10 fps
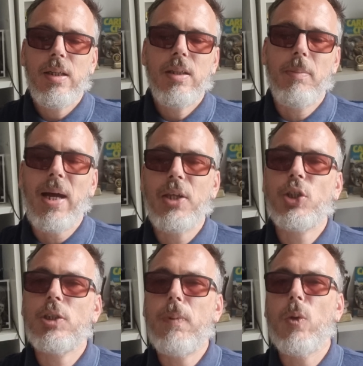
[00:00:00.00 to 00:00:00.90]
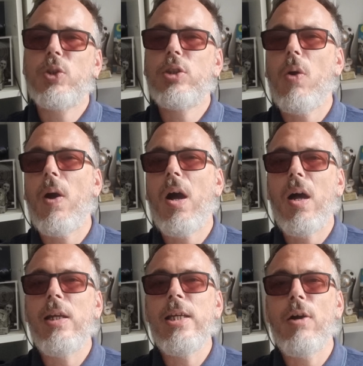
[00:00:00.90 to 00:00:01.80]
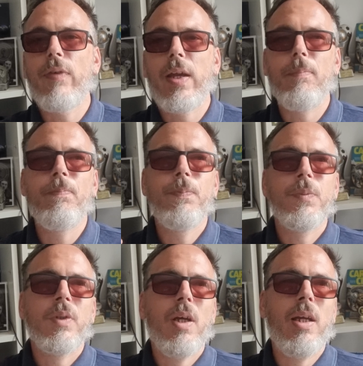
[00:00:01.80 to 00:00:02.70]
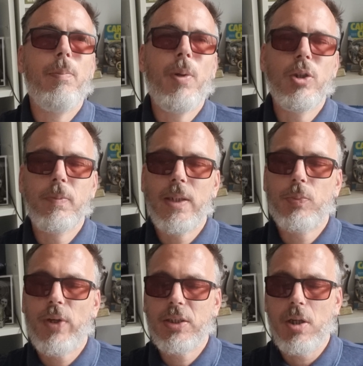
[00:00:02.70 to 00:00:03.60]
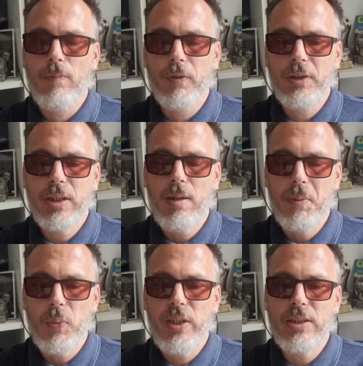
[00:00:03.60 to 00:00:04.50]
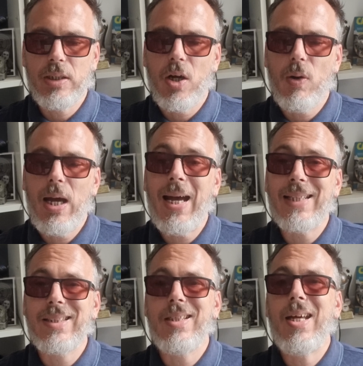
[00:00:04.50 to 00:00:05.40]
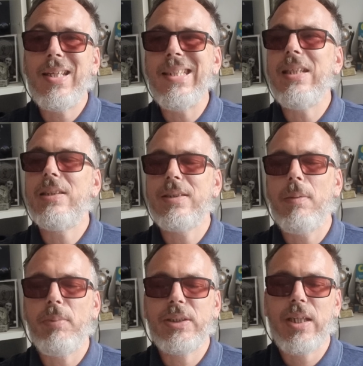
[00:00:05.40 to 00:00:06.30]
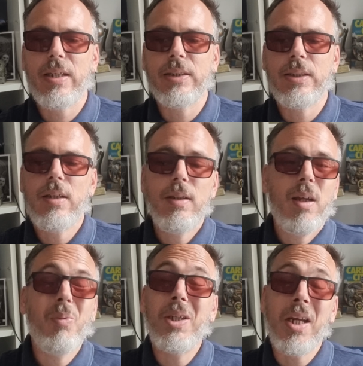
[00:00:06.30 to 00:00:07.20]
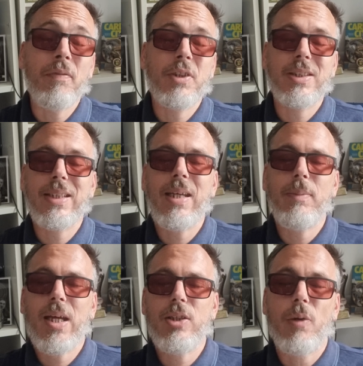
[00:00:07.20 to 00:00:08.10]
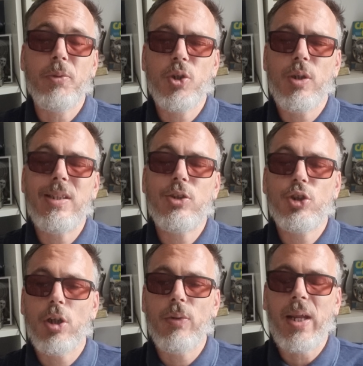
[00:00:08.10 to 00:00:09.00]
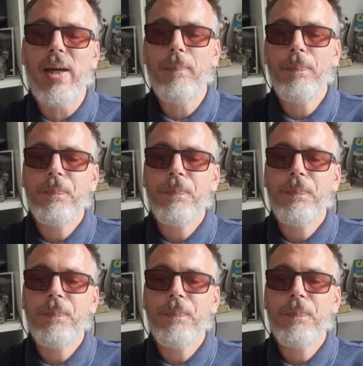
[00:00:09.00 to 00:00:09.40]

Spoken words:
The manager spoke so highly of him in a post-match press conference a couple of weeks ago as an elite number 6. I would love to see him get the opportunity to show that.